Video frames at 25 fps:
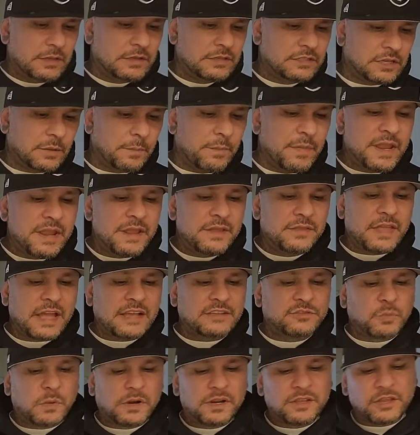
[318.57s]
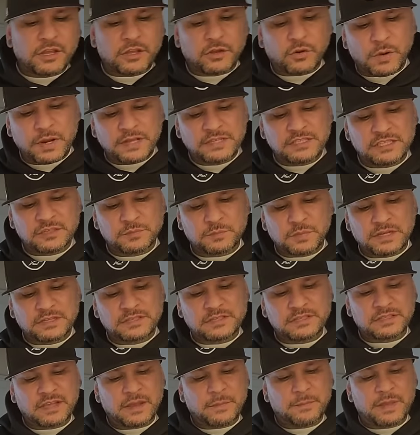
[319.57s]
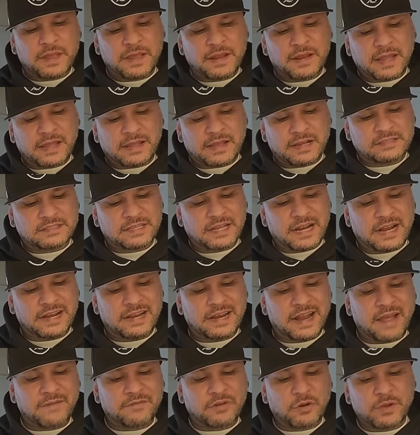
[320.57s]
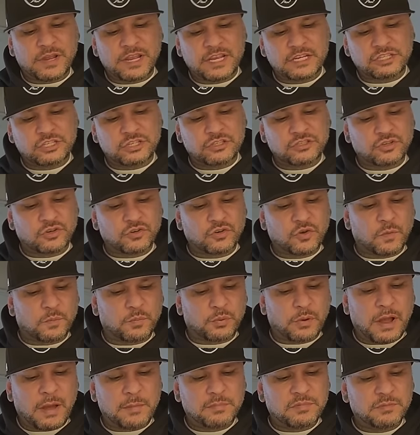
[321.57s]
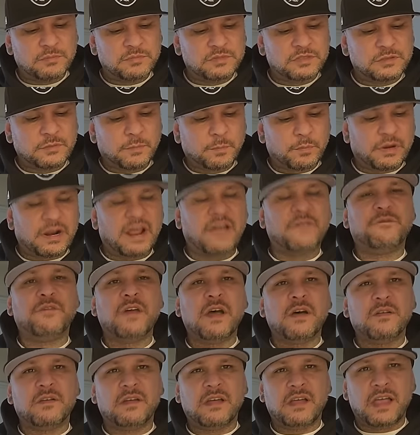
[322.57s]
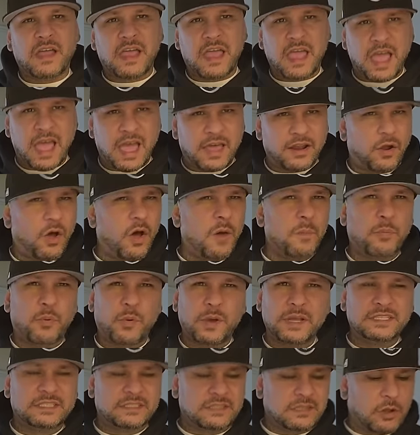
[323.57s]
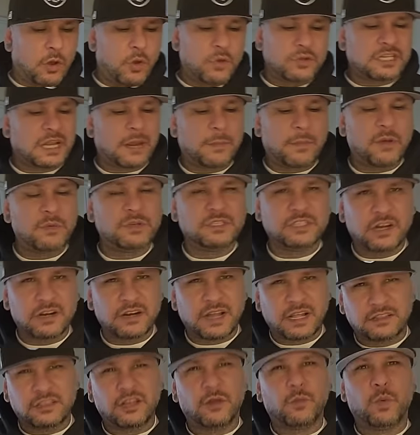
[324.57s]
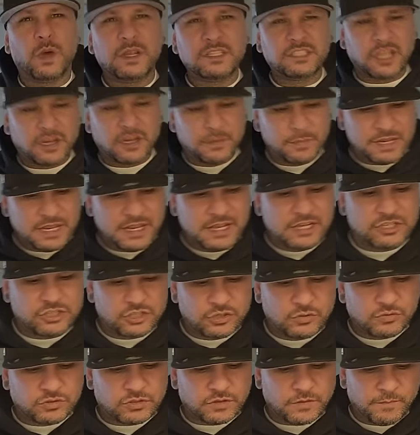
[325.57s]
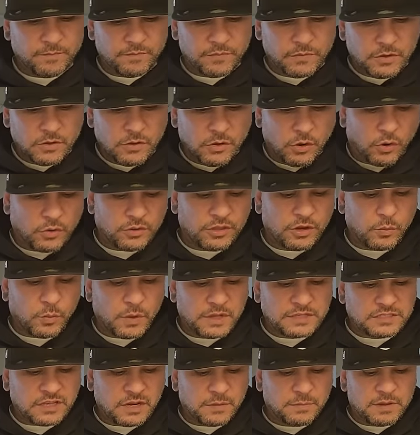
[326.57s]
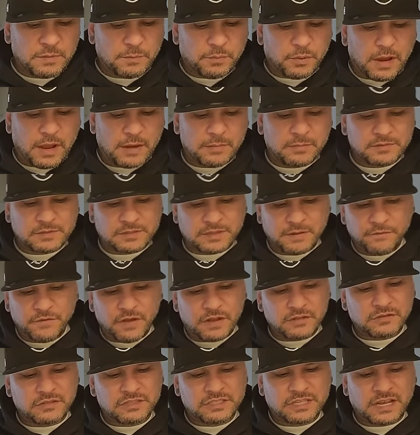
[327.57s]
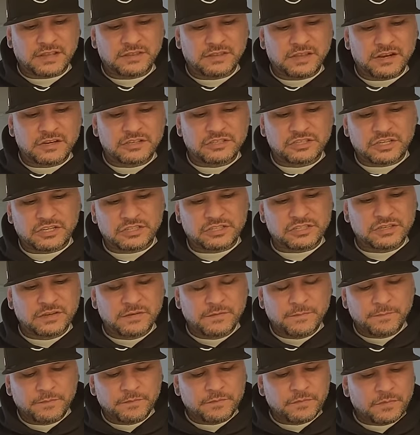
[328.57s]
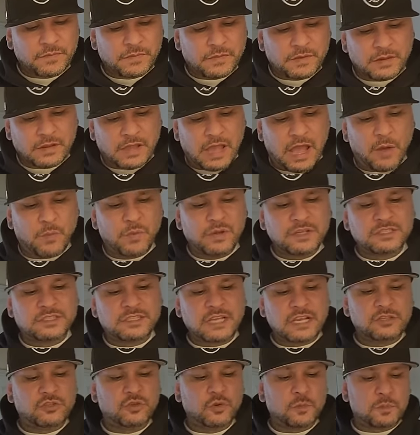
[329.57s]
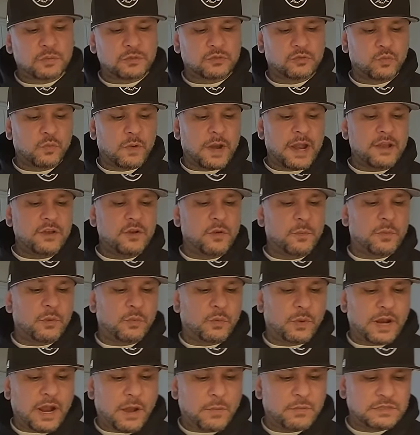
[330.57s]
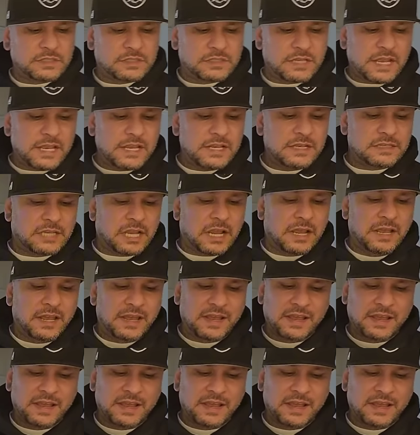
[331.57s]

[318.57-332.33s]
to me, that's one of the craziest places I've been. Like I said, I didn't have no issues or no problems, but I felt at all points the whole time I was there like there was going to be issues or there was going to be problems. Them bosses down there just, I wouldn't say super sureño, but what I would say is,